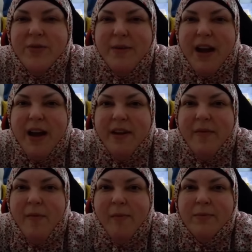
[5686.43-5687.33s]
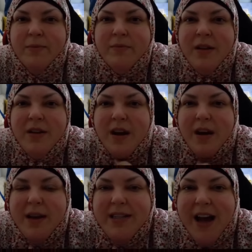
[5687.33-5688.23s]
what I'm having.
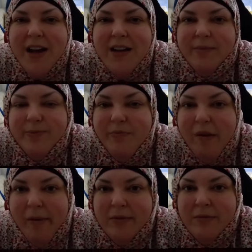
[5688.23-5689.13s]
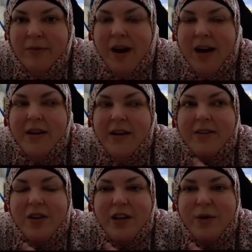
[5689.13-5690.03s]
Karma attack. I
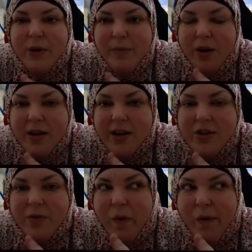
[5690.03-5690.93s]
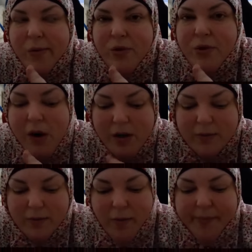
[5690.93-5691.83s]
saw that you were a mod, and I don't know who you are.
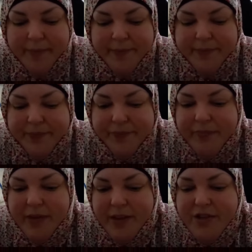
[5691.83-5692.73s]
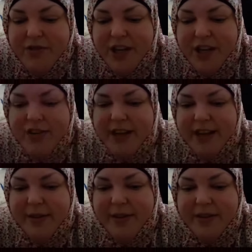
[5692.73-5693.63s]
Did you change your name?
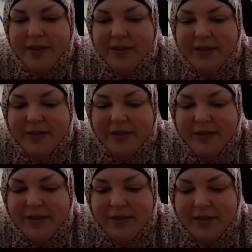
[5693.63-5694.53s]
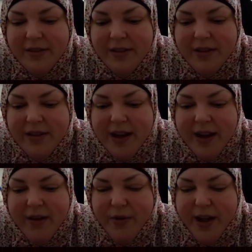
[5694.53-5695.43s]
Because I was like, I
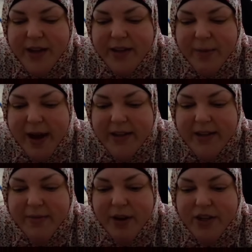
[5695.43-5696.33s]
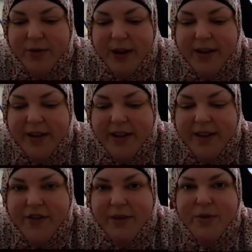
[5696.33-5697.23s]
don't know who that is, so I panicked and I modded you, but if
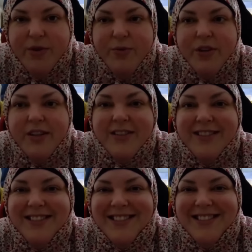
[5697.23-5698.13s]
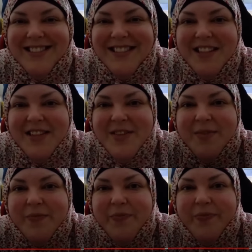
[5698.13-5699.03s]
you tell me who you were,
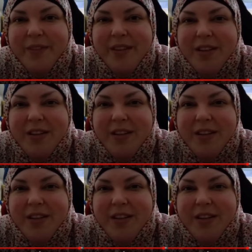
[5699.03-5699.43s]
I